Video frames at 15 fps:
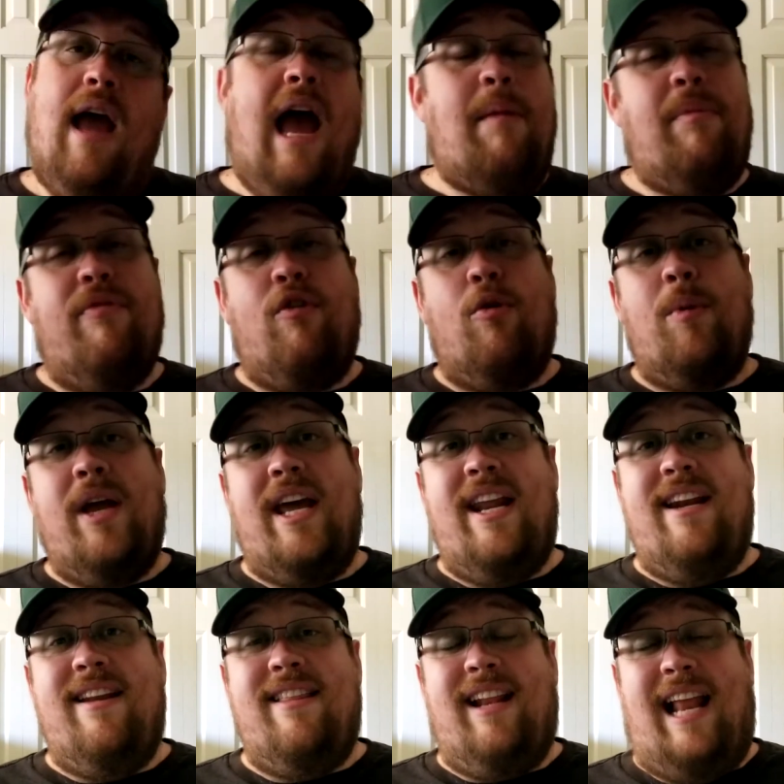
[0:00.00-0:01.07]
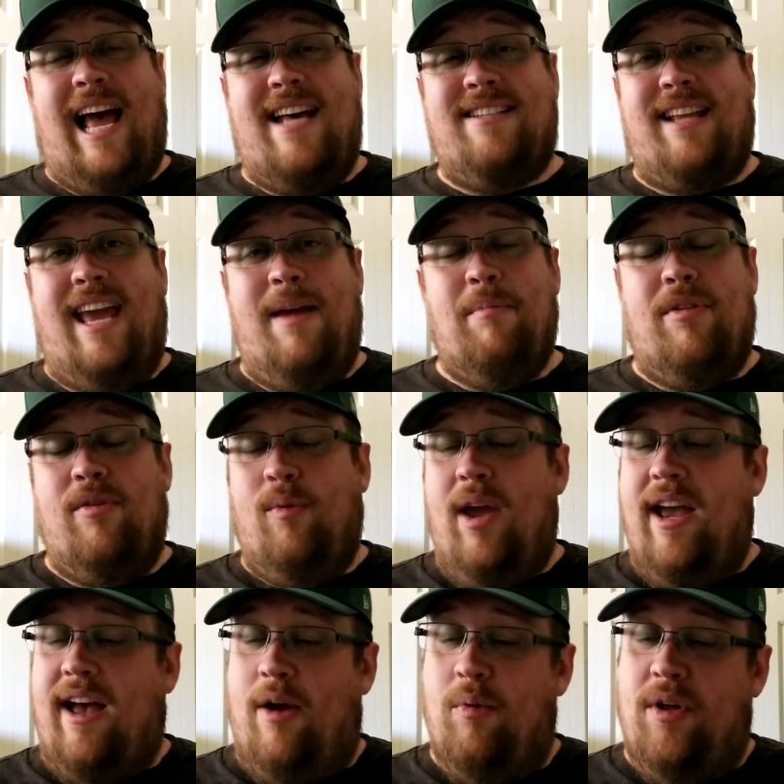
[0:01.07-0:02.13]
And before we get into the last game of the
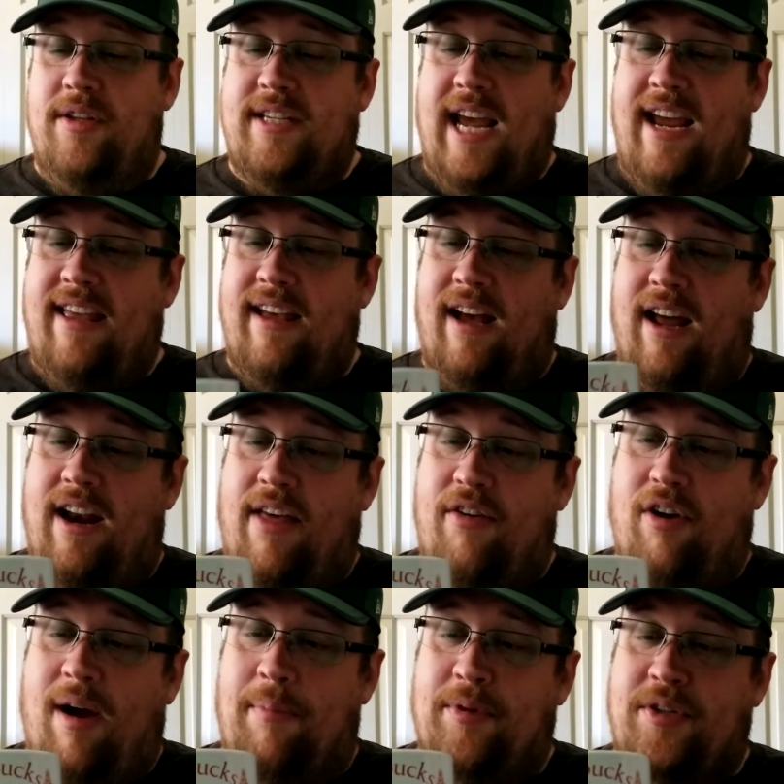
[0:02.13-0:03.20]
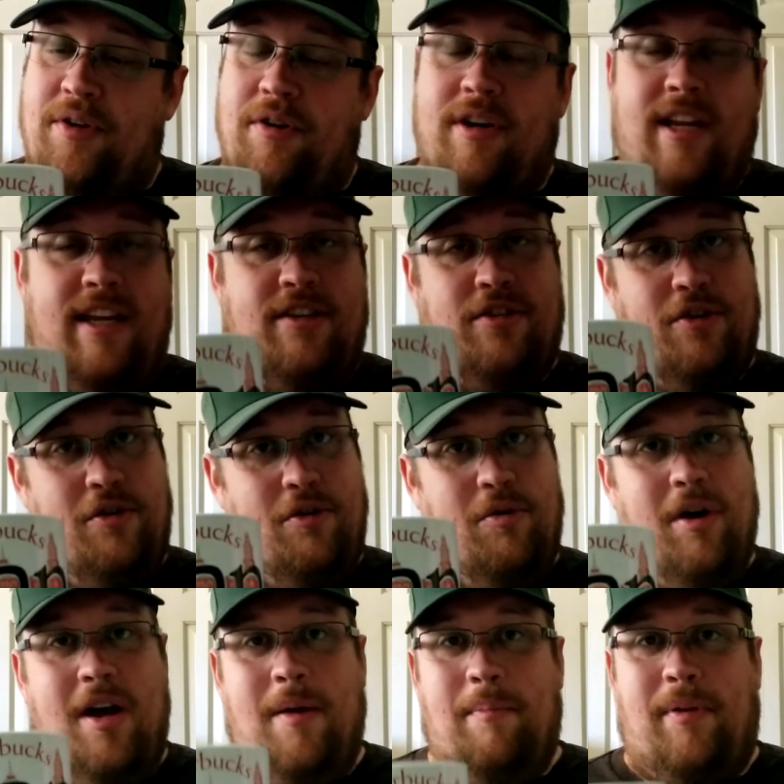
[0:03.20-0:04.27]
week, I will take another opportunity
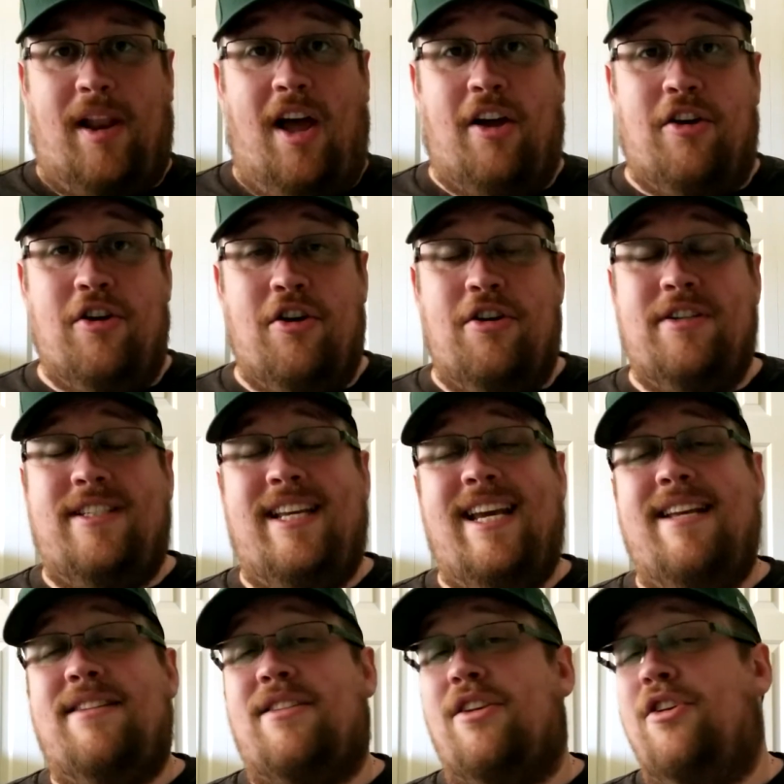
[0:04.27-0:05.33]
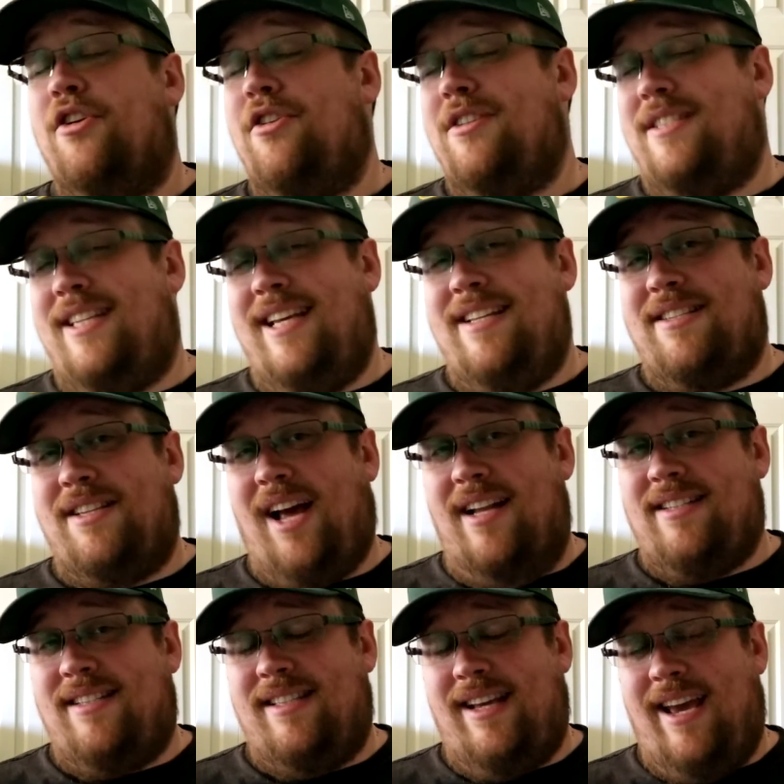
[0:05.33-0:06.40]
to plug Nerd Tease, nerd tease
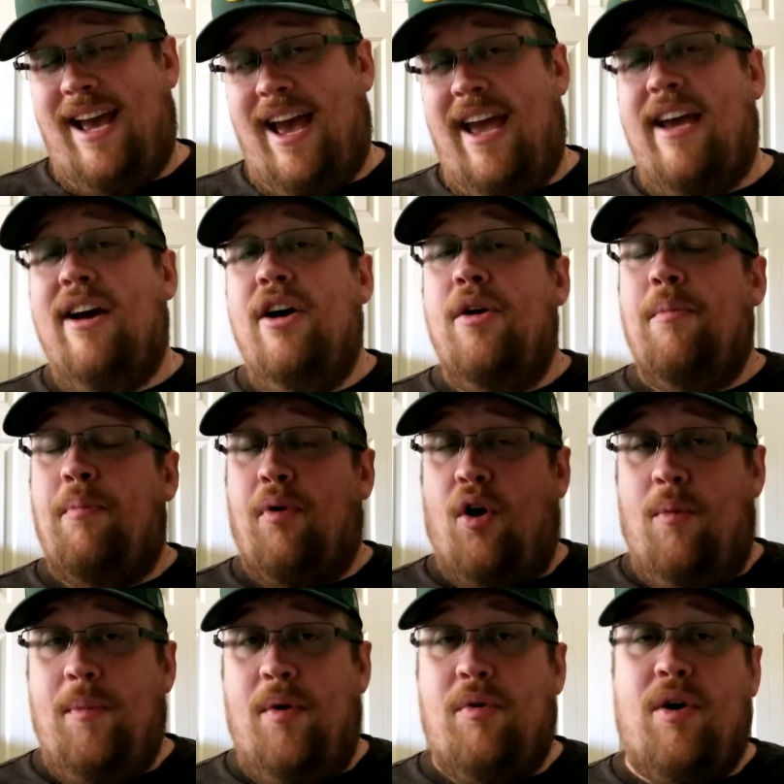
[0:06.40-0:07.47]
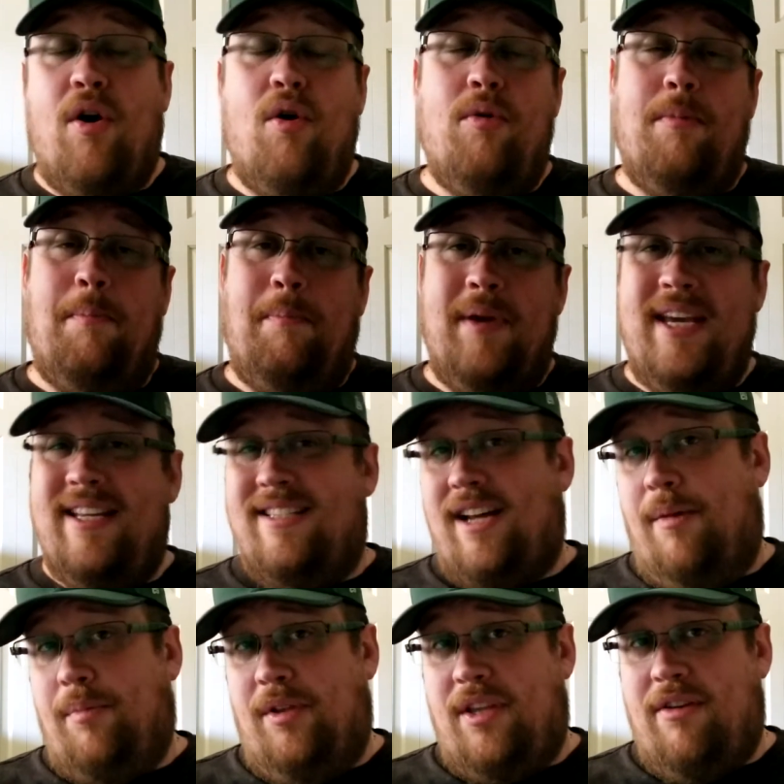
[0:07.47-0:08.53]
dot c a, promo code B
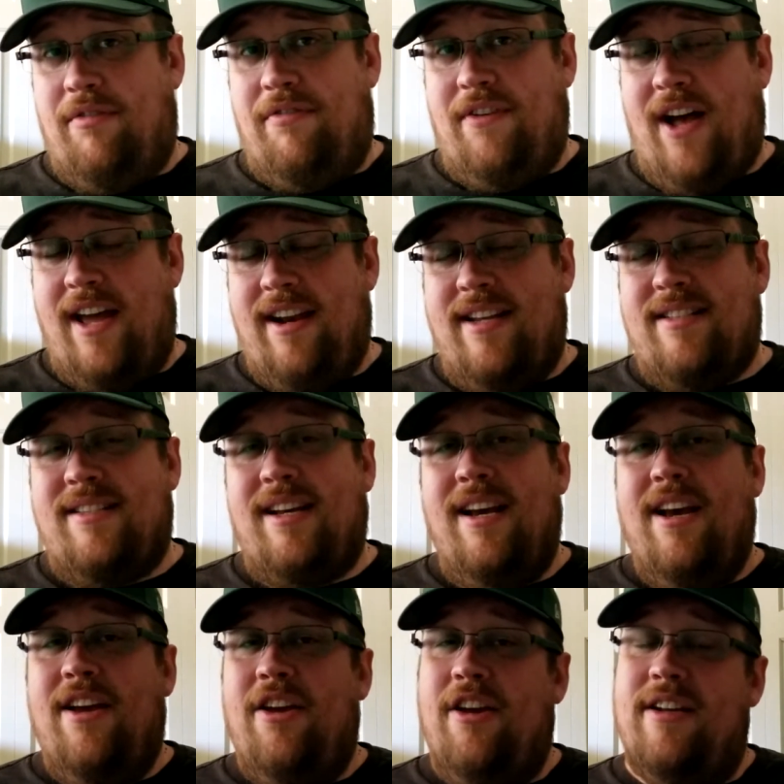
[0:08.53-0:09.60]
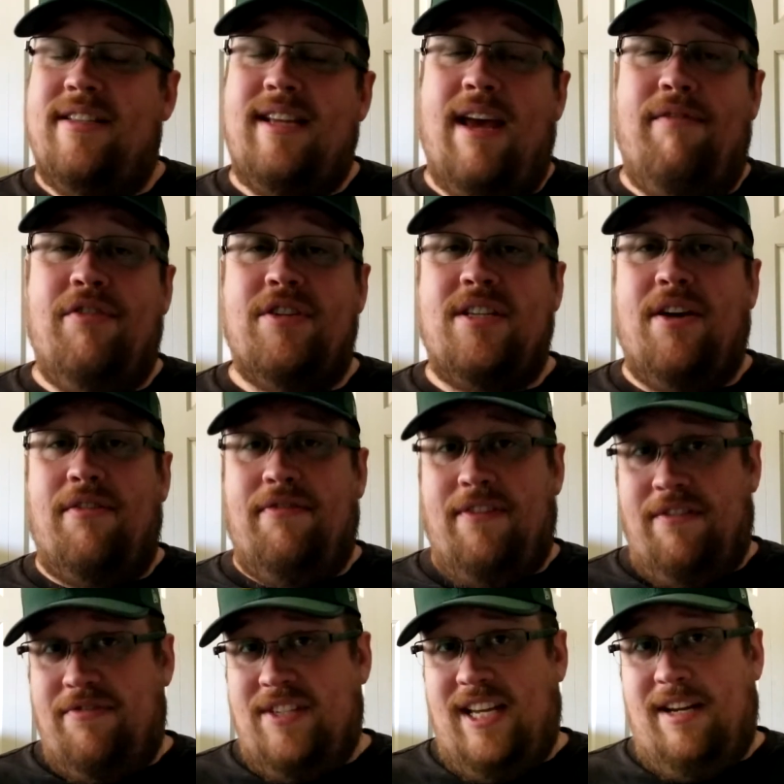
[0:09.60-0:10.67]
W Finest. You're going to save yourself
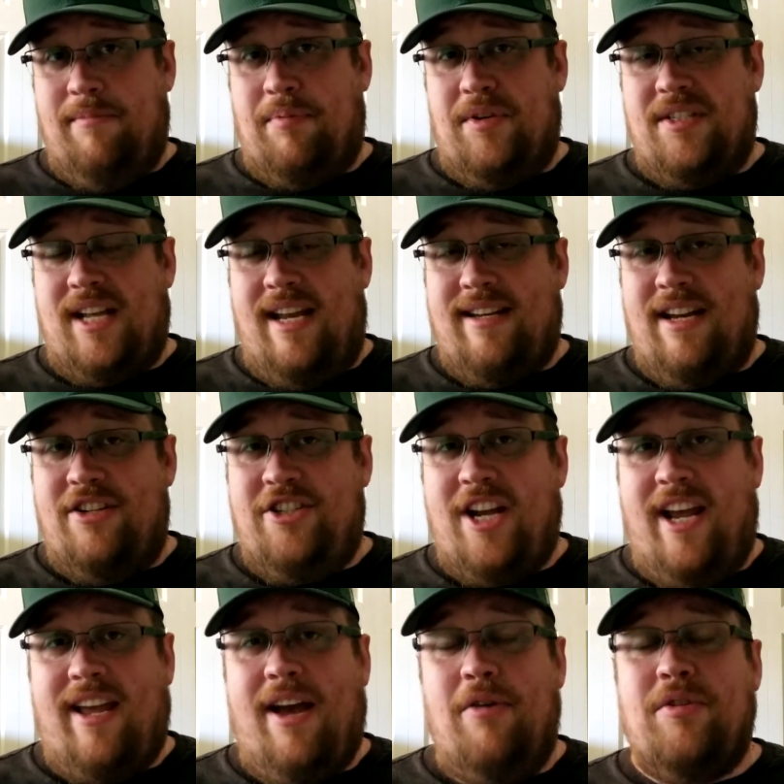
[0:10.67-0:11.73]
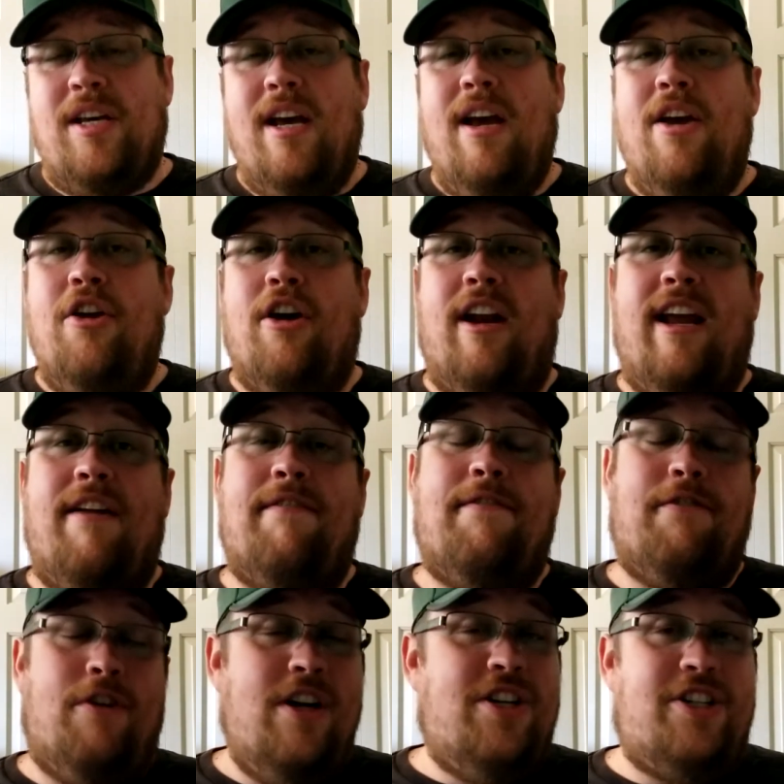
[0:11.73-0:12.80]
fifteen percent at checkout. You're going to get
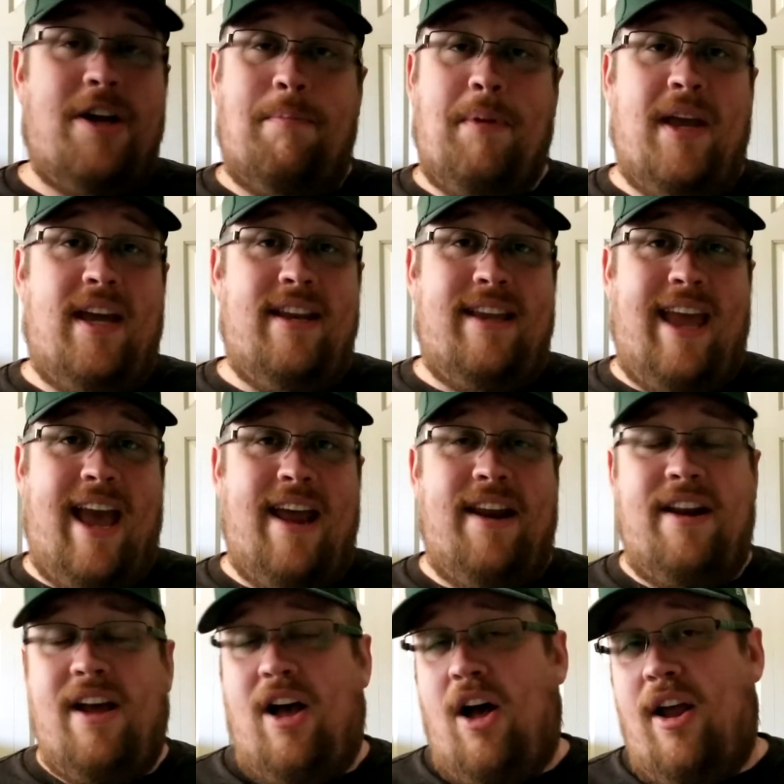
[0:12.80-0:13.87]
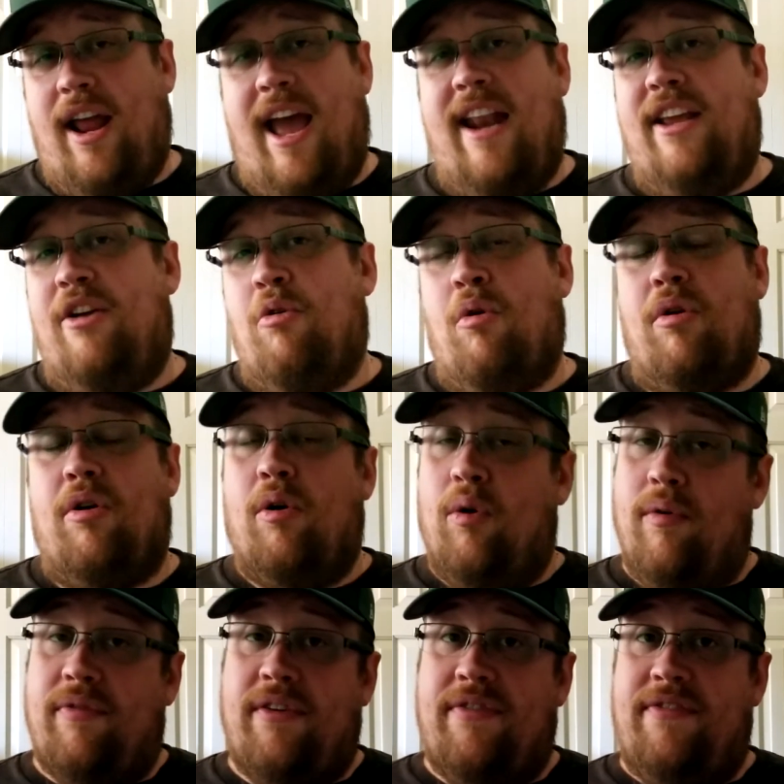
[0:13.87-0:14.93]
free shipping in Canada on any order
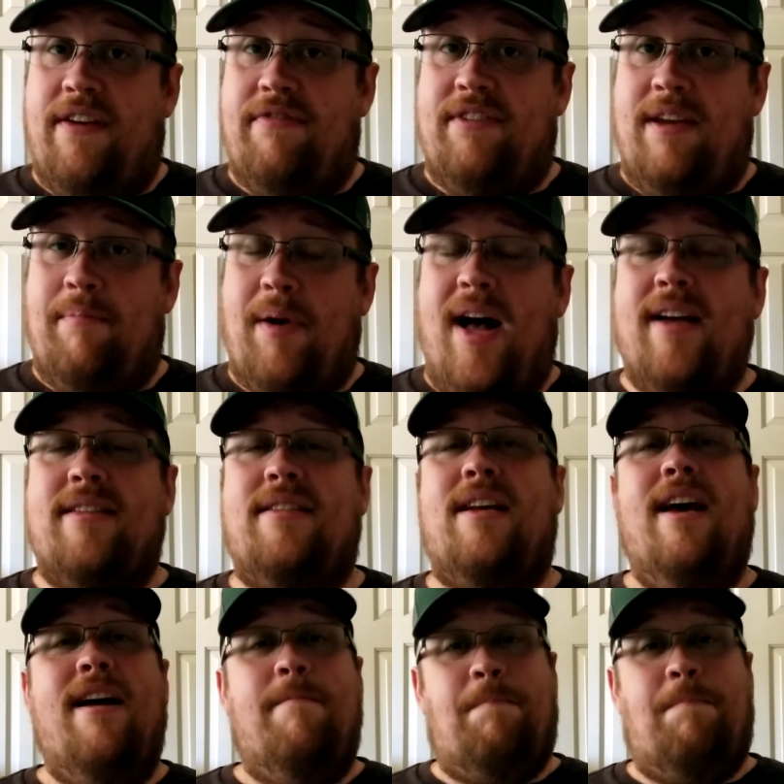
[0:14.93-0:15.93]
over fifty bucks.